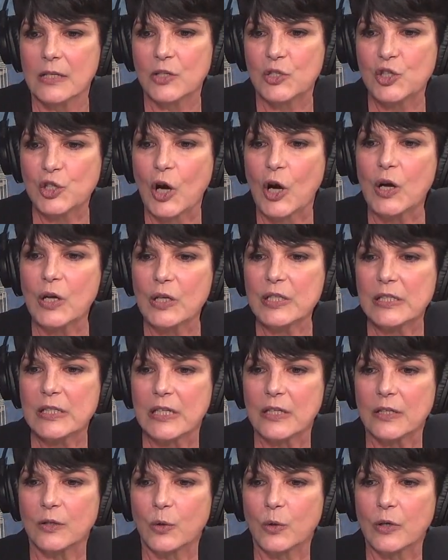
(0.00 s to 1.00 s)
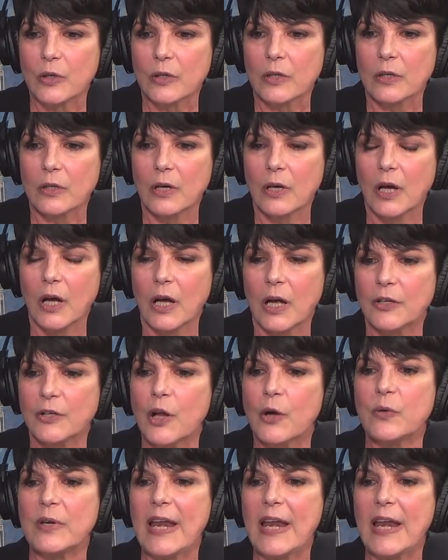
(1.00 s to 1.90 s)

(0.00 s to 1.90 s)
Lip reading: Charleston or no,